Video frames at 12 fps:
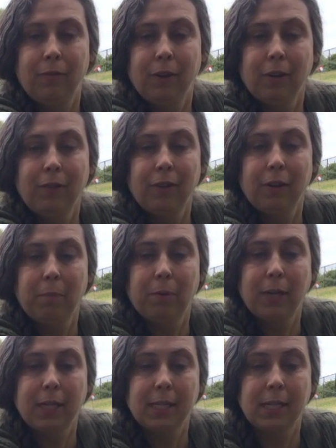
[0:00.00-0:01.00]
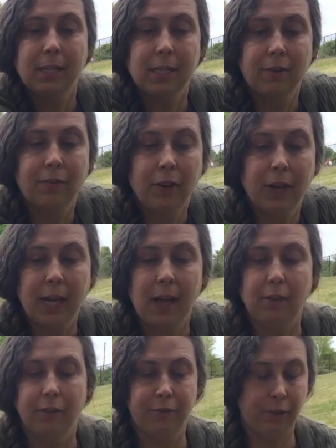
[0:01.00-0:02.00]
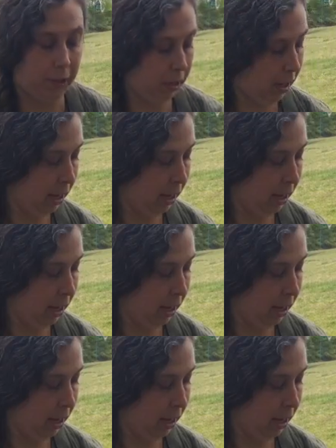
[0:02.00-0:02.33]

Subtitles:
Very, very pretty seeds. They're very colorful.